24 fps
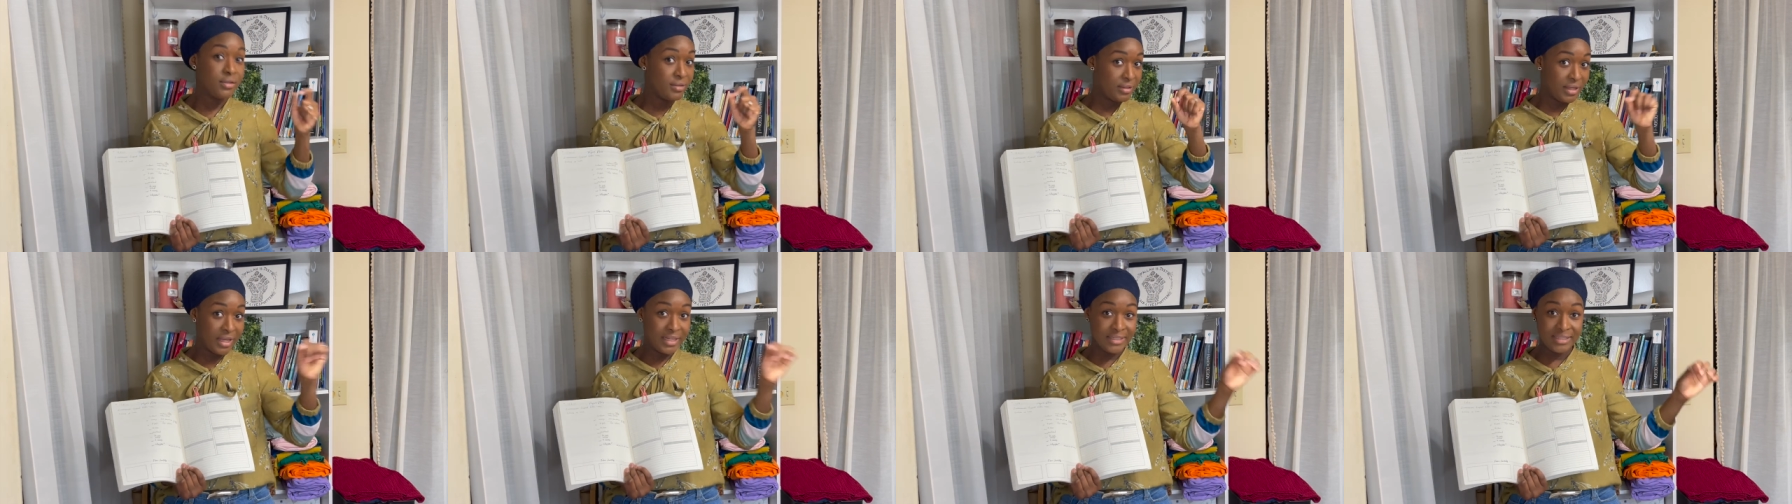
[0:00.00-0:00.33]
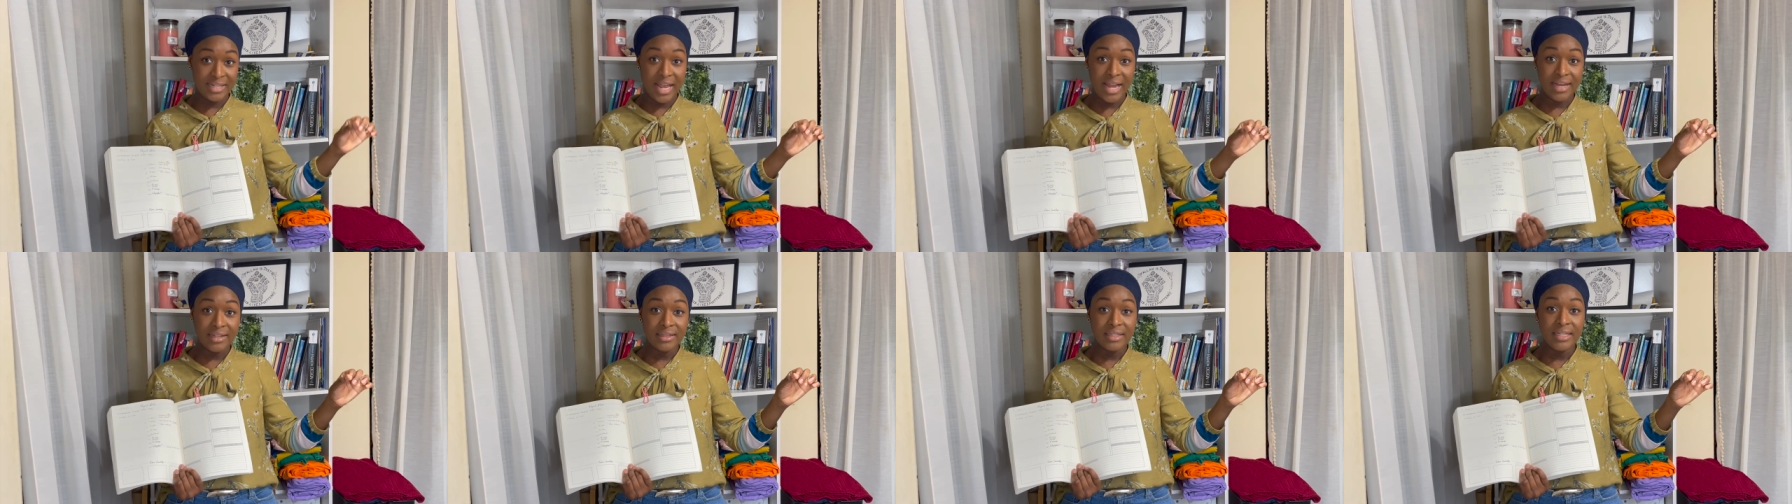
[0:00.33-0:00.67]

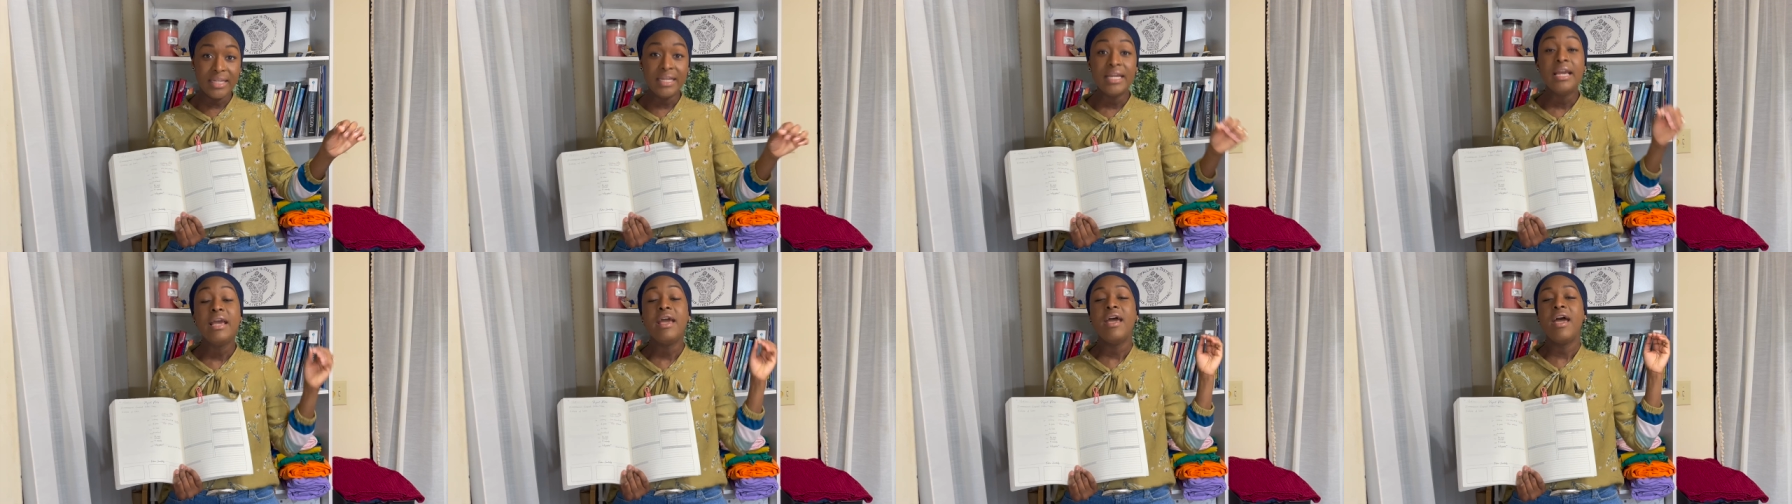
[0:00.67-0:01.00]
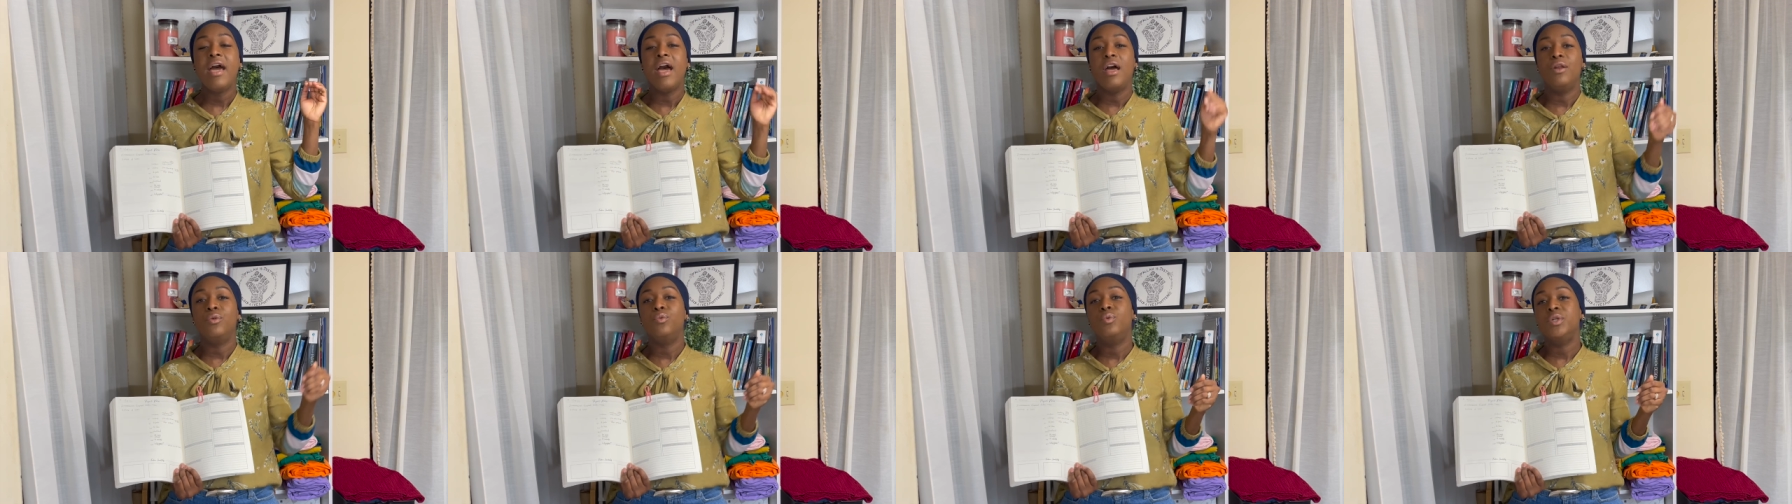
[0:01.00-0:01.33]
exactly
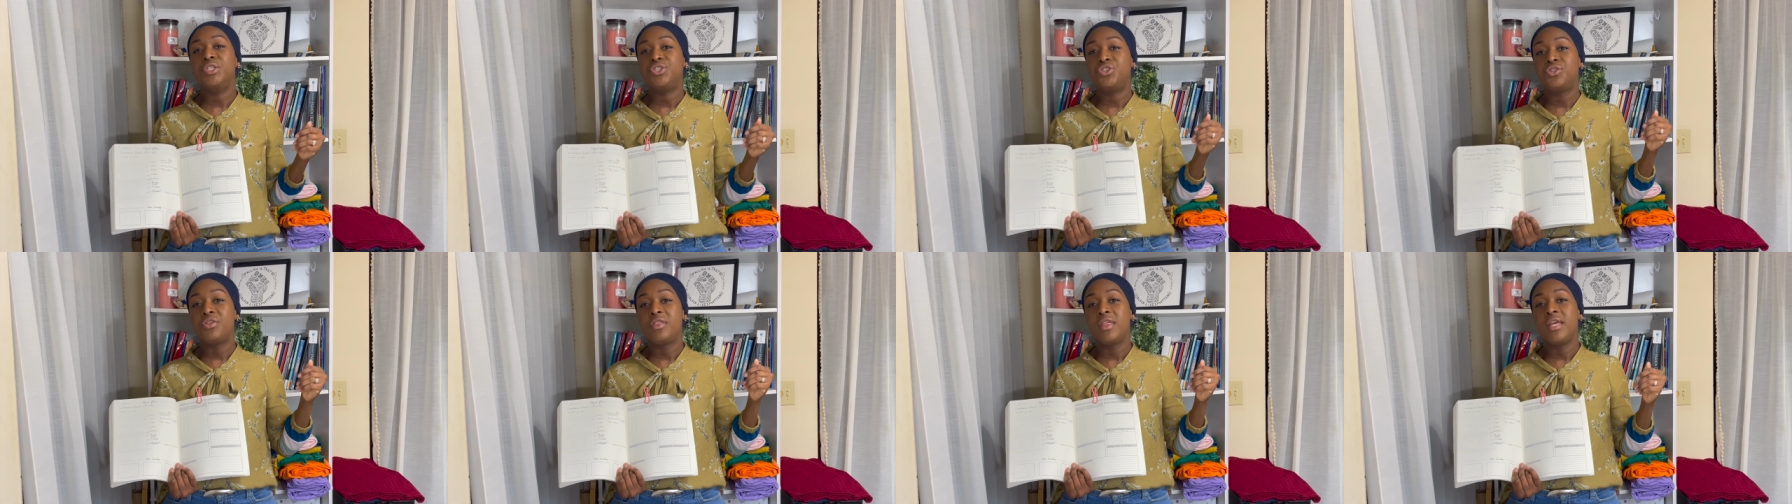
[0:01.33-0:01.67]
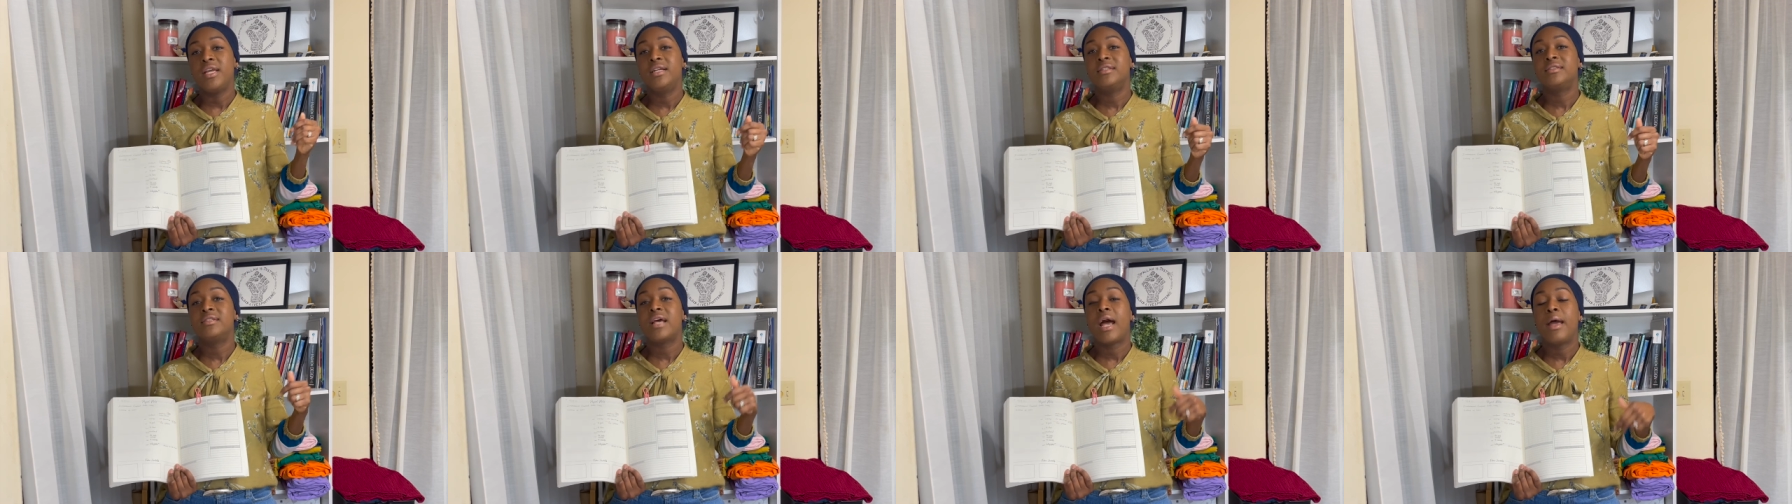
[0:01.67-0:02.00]
and which
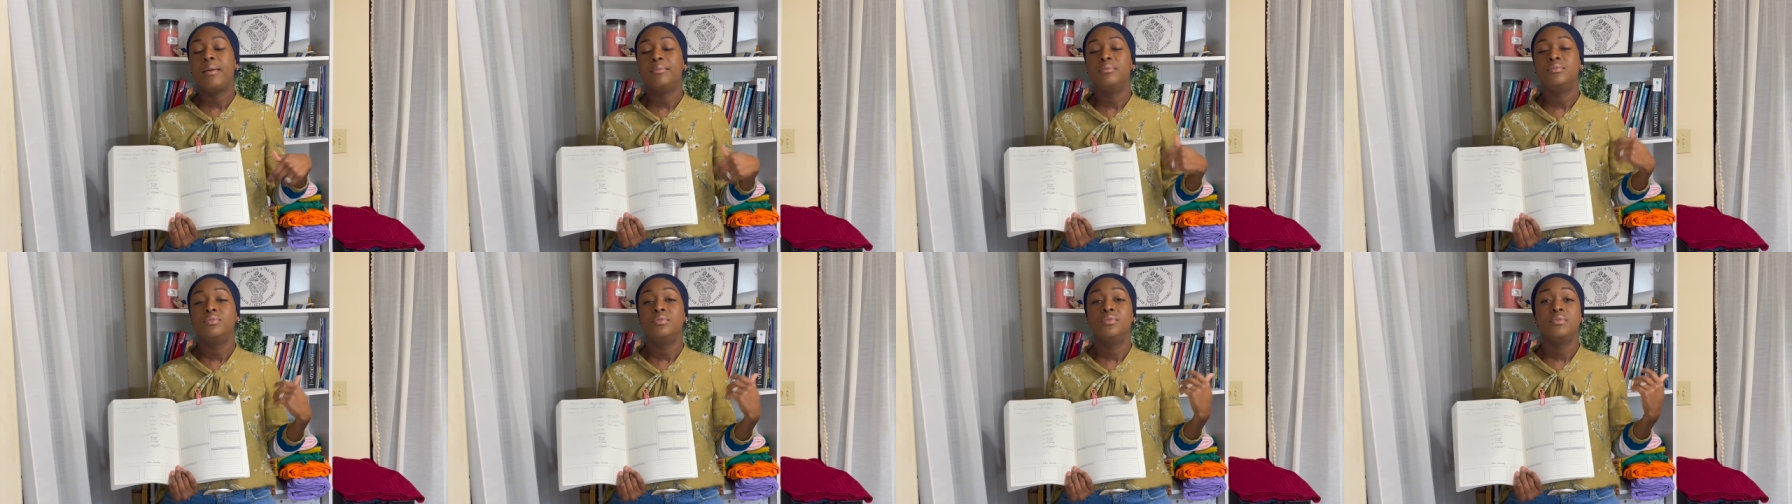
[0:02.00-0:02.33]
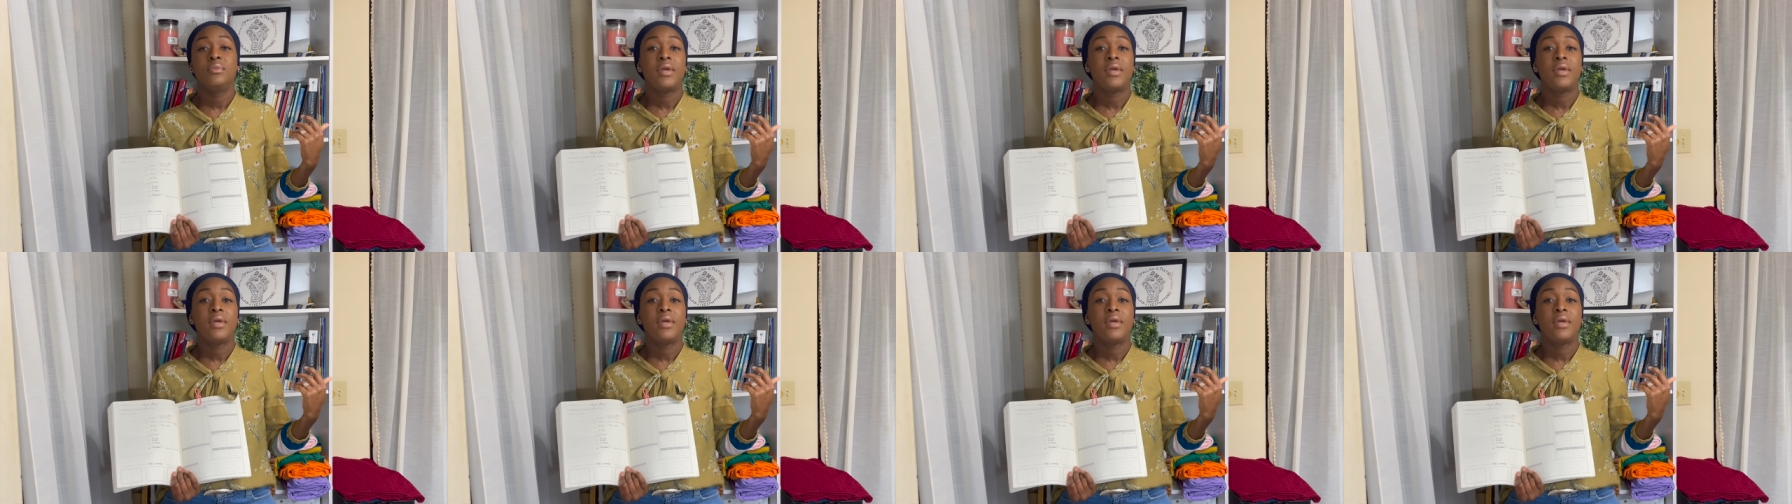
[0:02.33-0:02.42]
things I'm